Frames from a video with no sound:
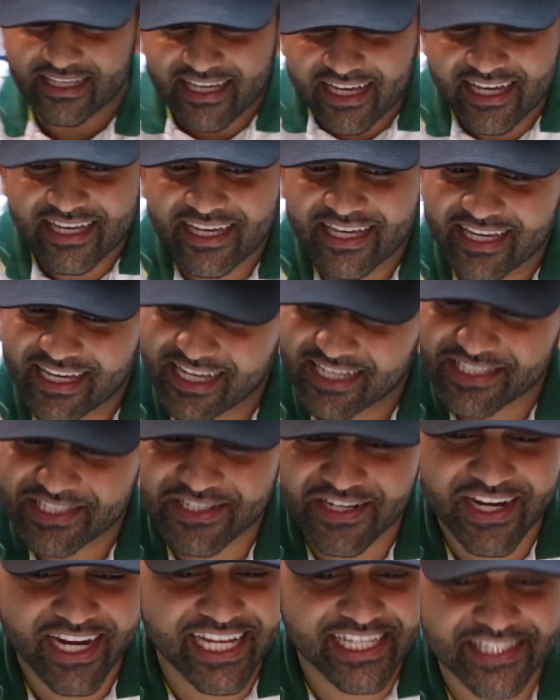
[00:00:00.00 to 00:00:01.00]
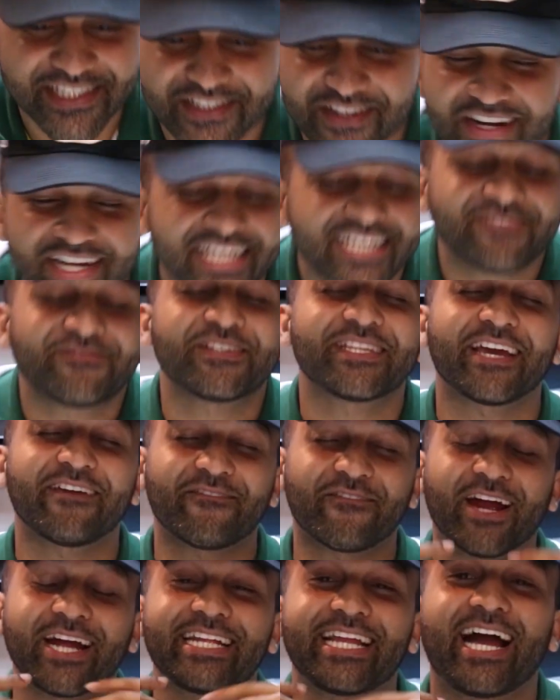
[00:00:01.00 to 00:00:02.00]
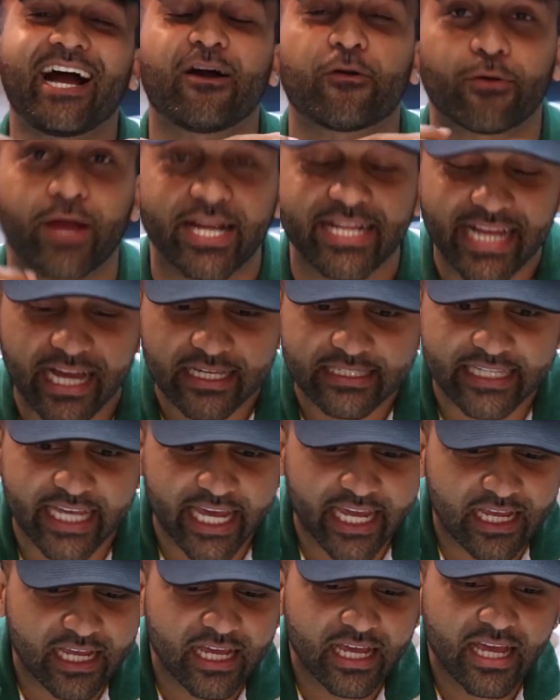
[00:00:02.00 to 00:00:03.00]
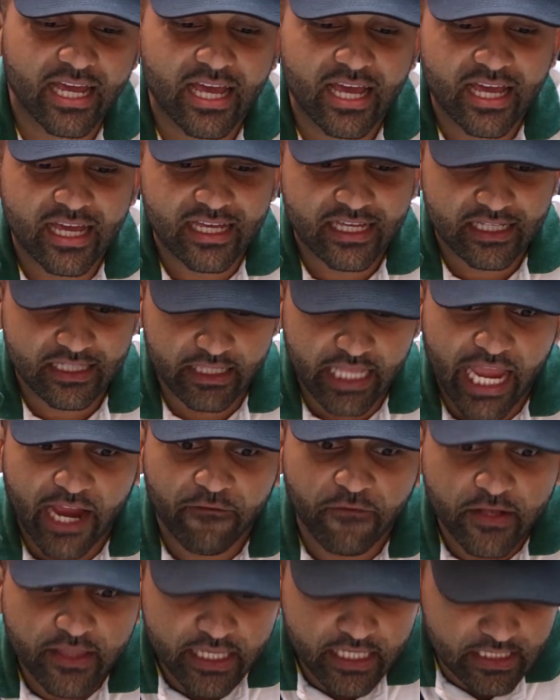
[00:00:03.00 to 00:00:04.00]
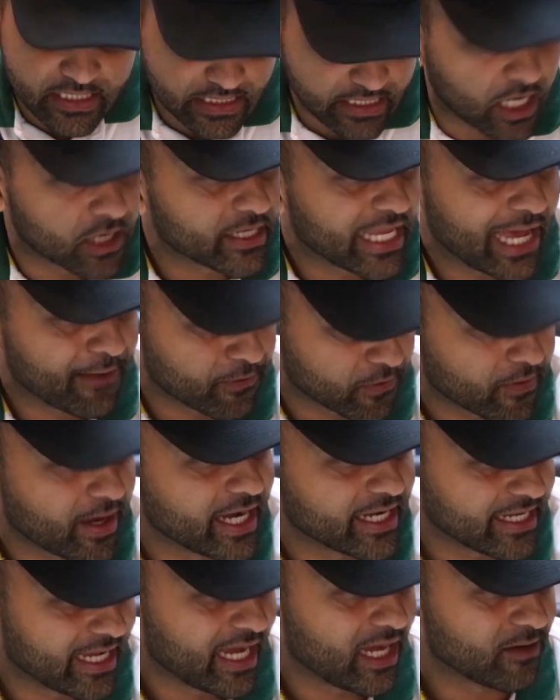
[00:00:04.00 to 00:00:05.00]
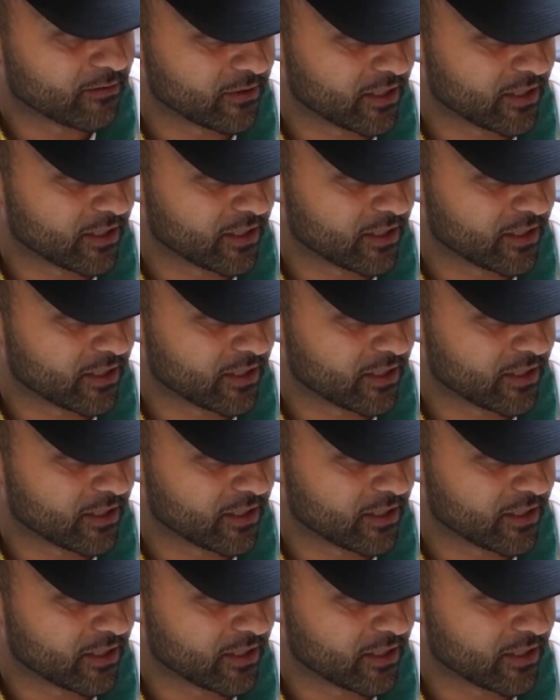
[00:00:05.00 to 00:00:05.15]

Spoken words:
Yeah. It's crazy. Everything right now is everything's starting to happen right now,